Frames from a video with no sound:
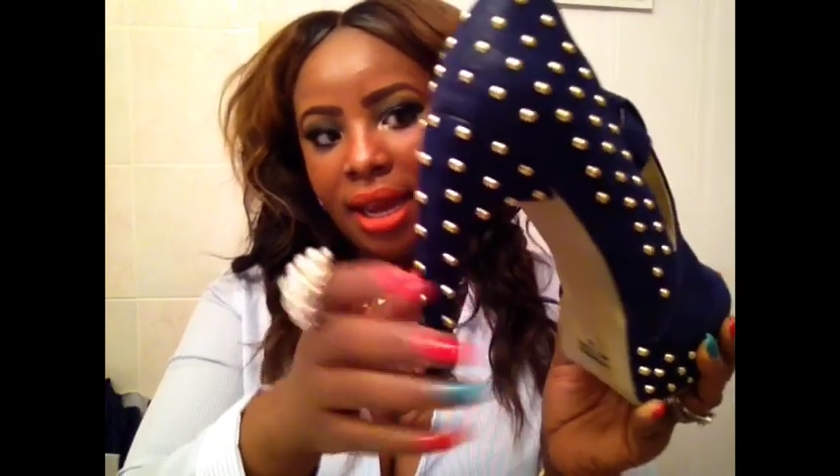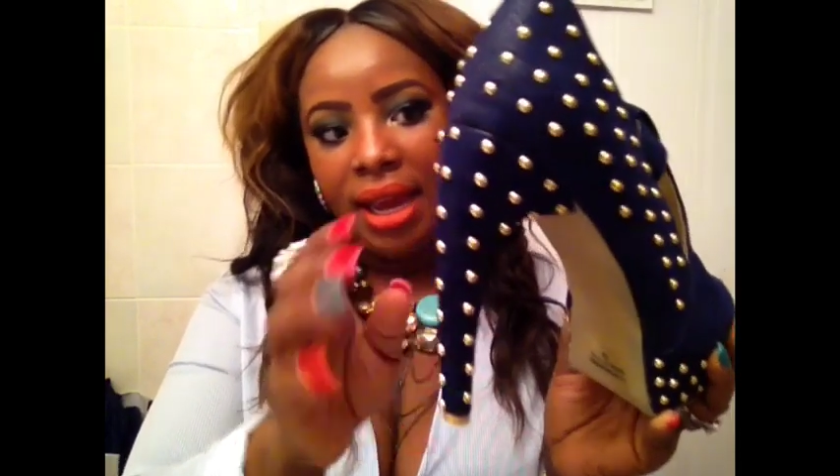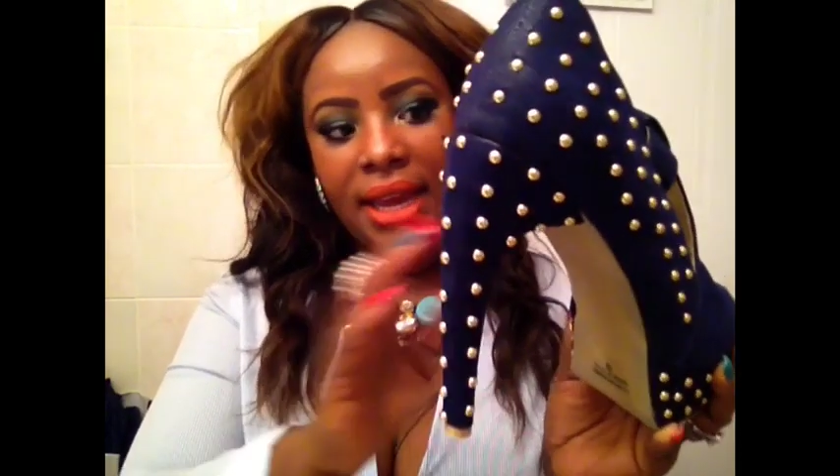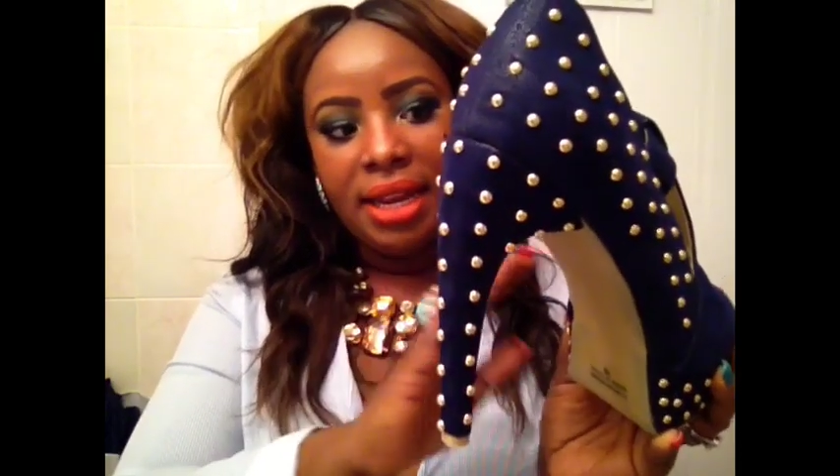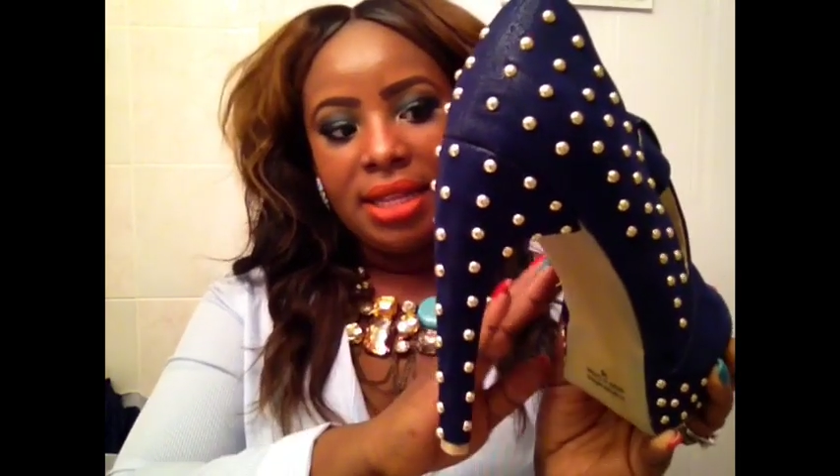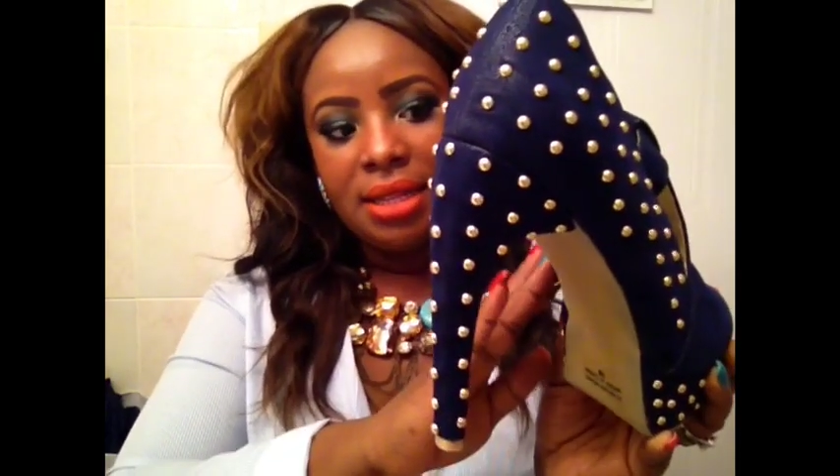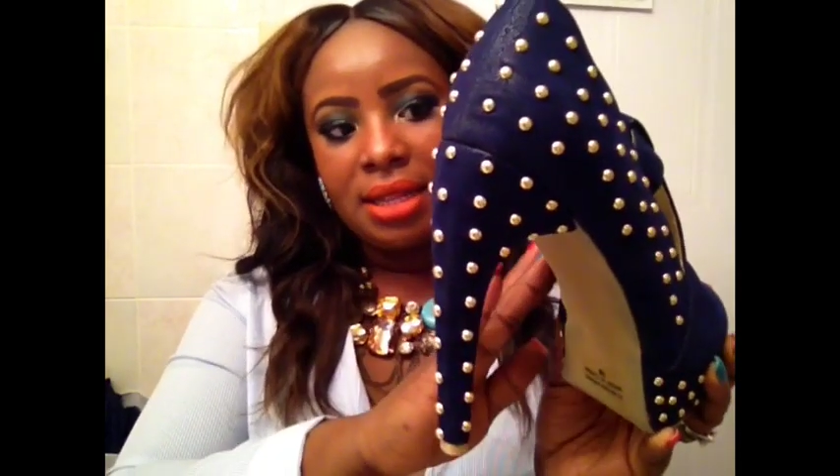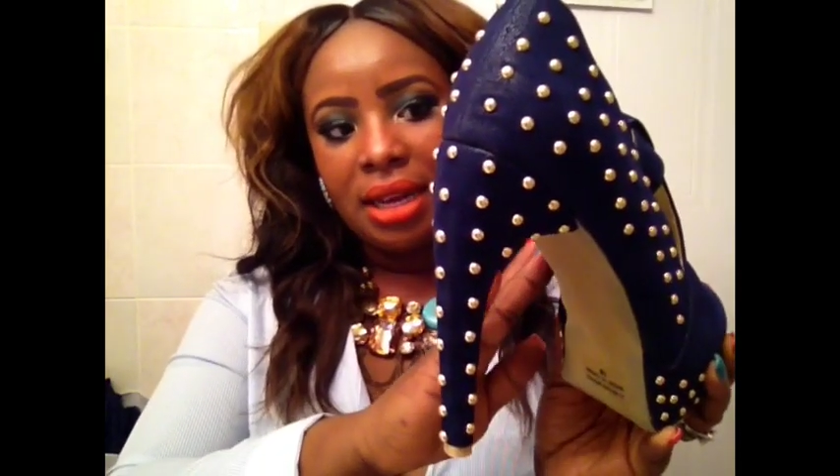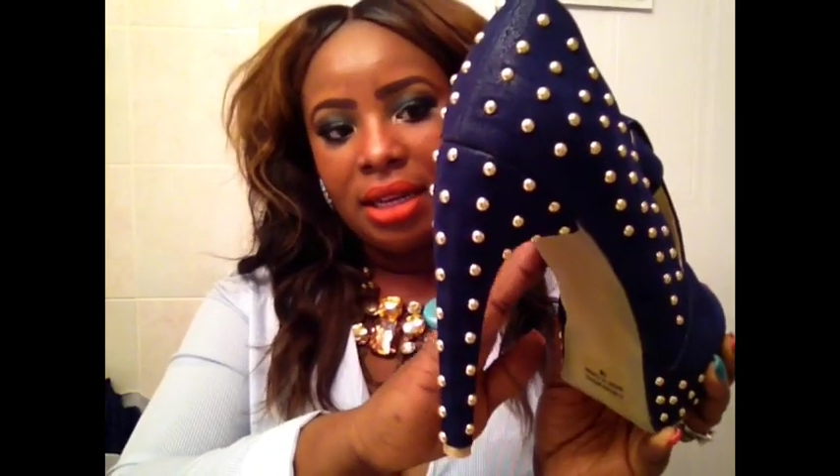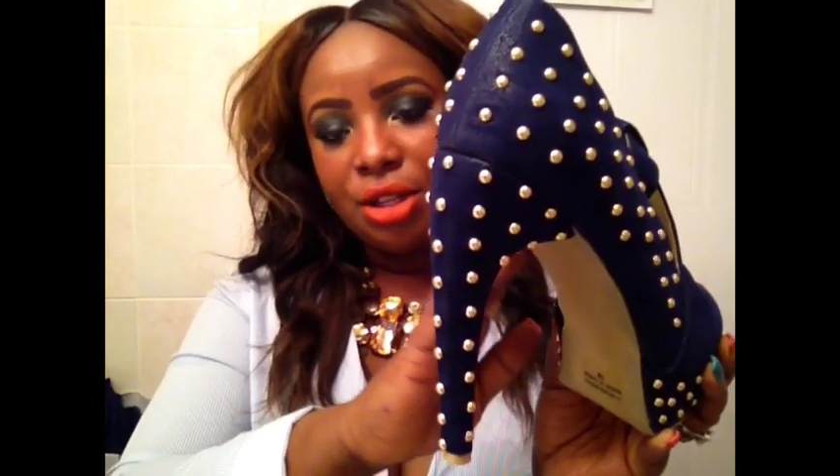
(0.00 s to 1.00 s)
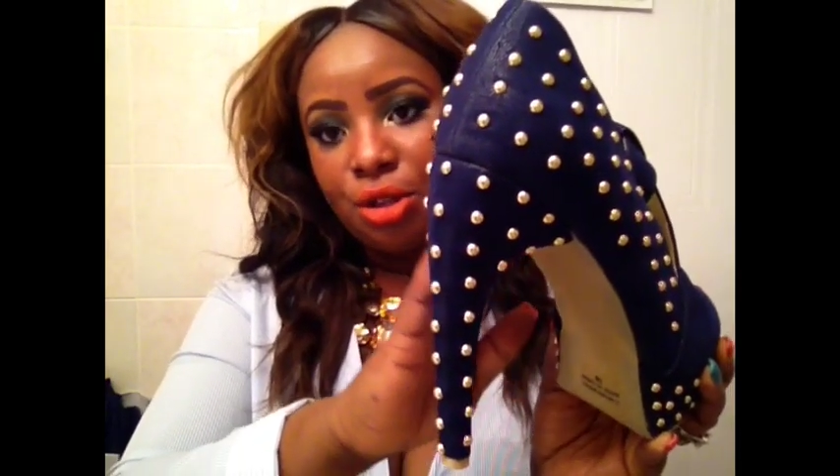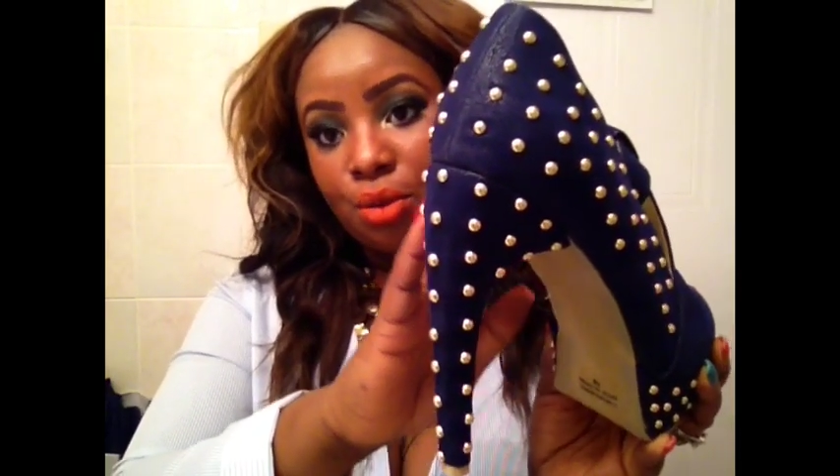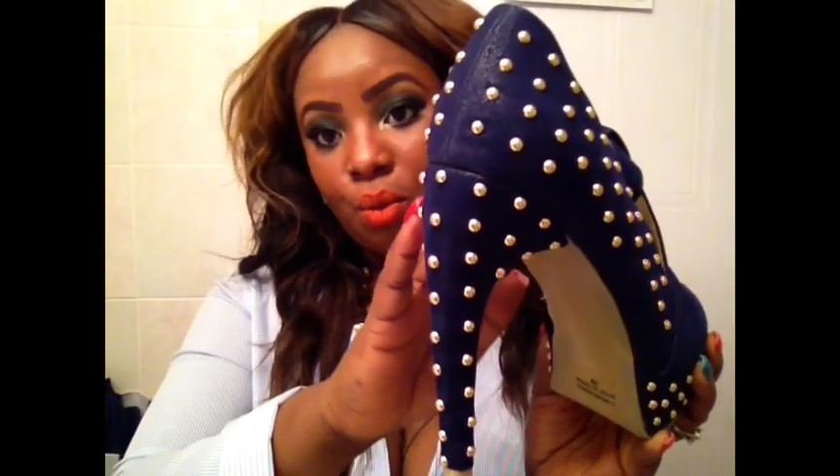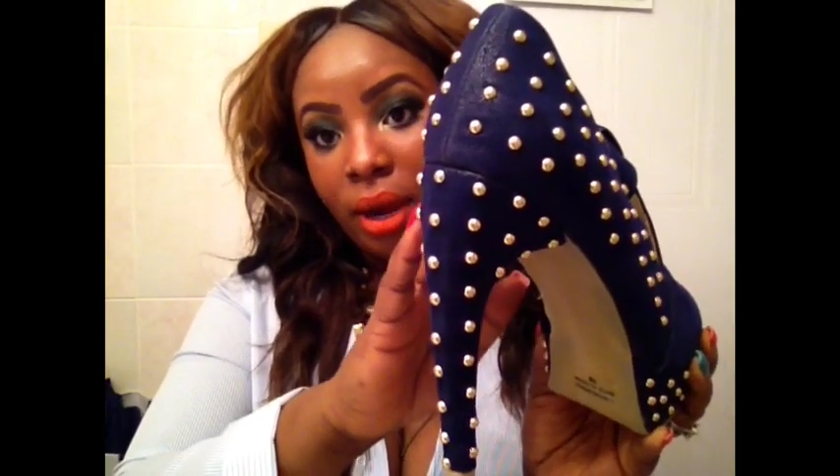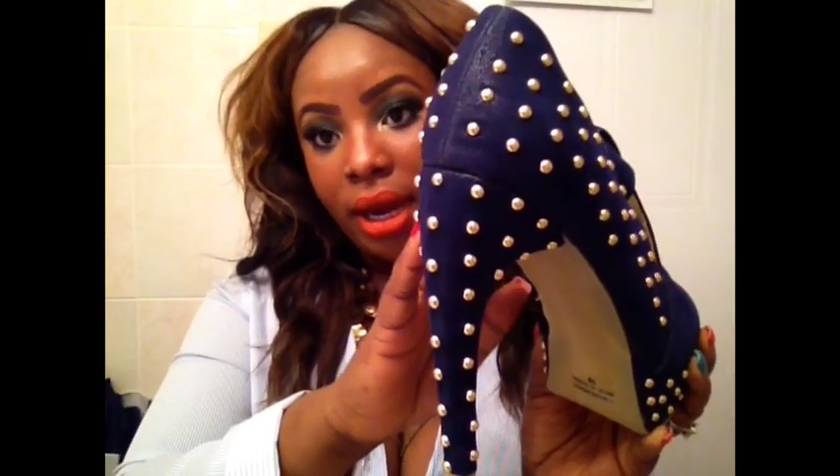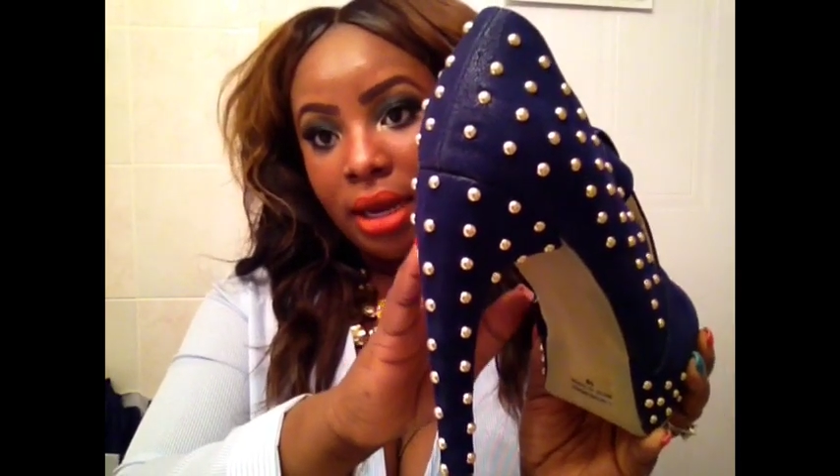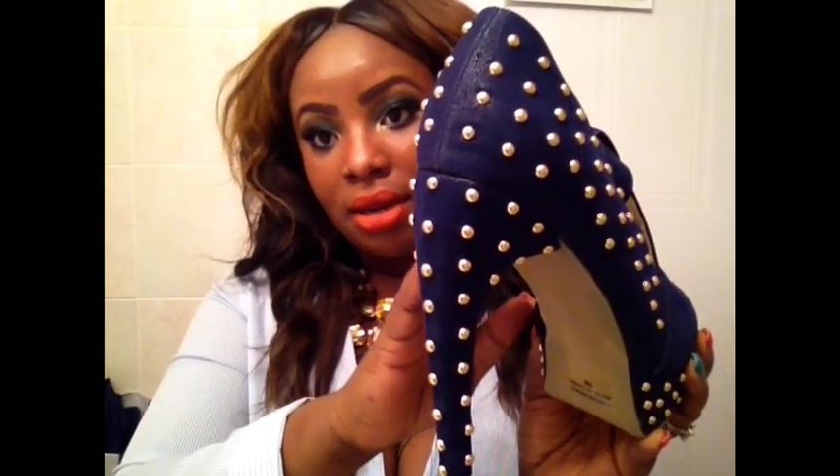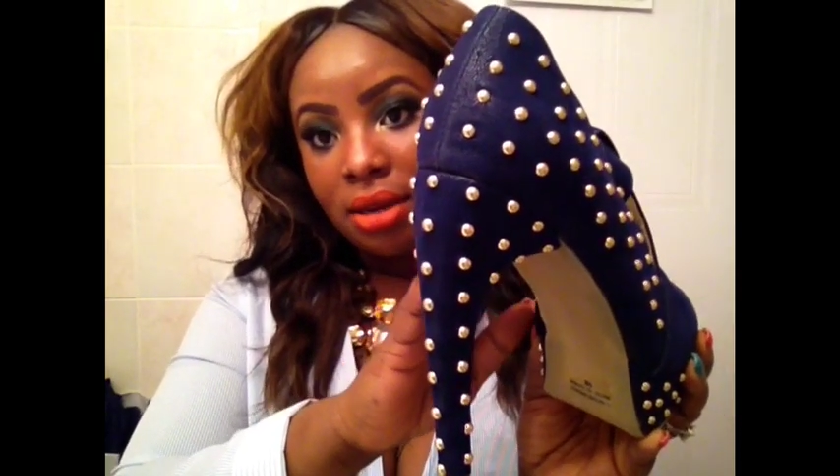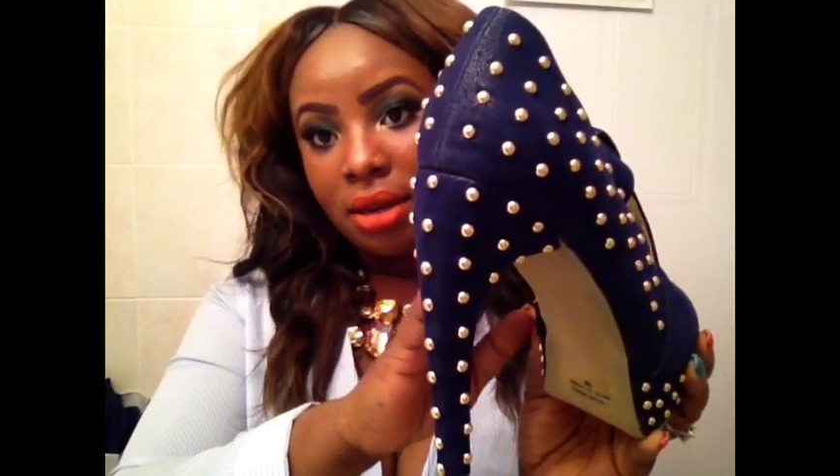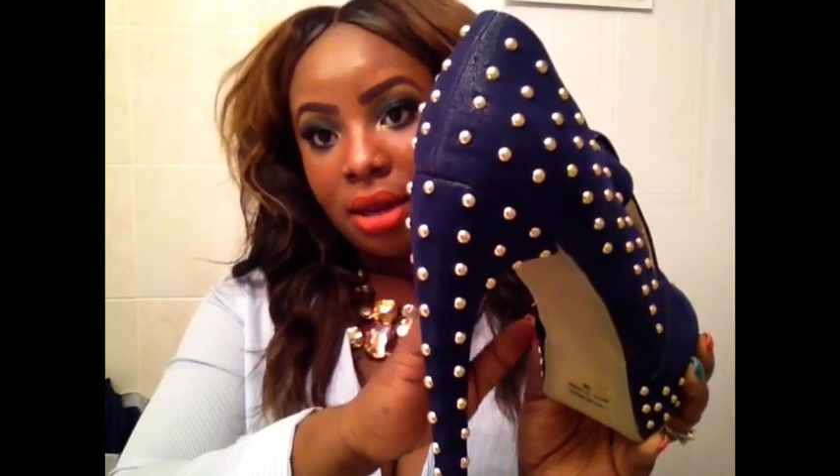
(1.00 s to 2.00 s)
And it's kind of
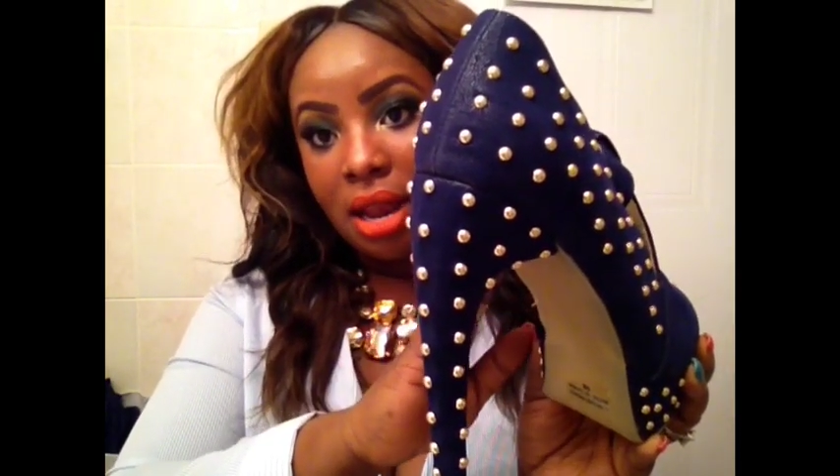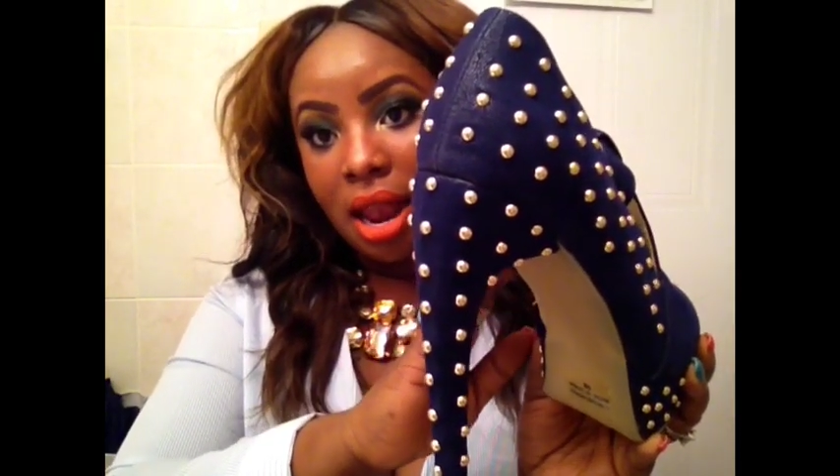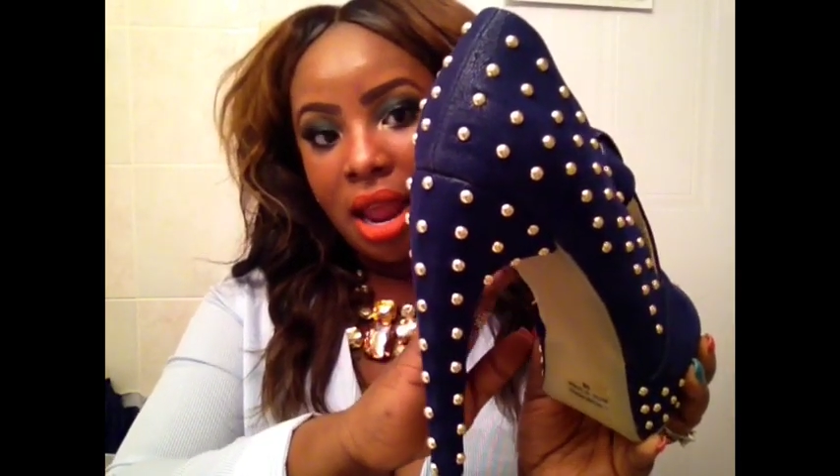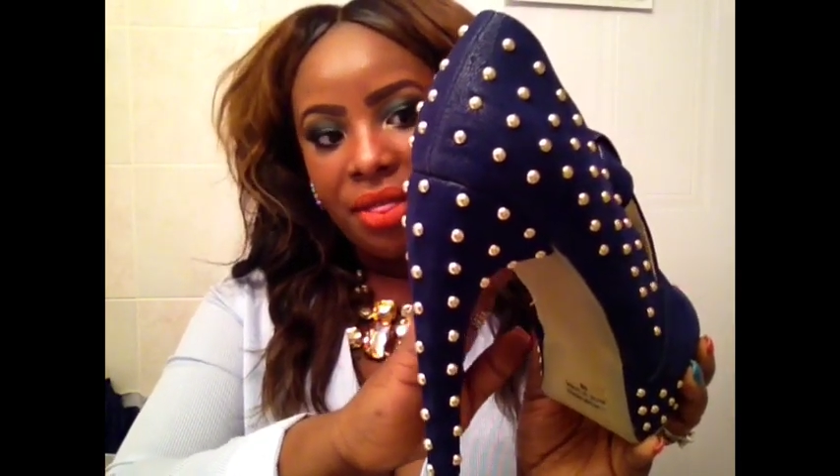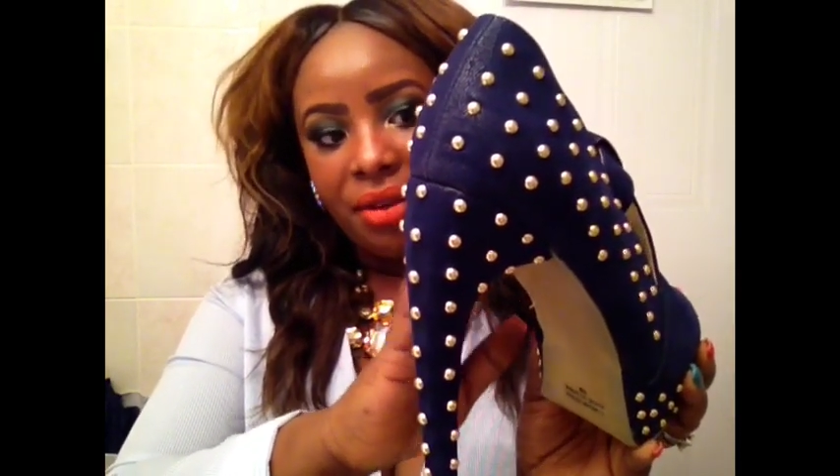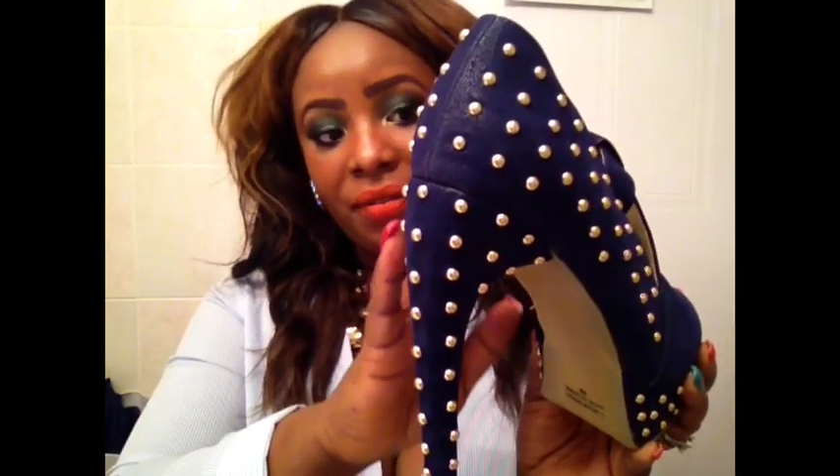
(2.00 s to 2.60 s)
suede leather.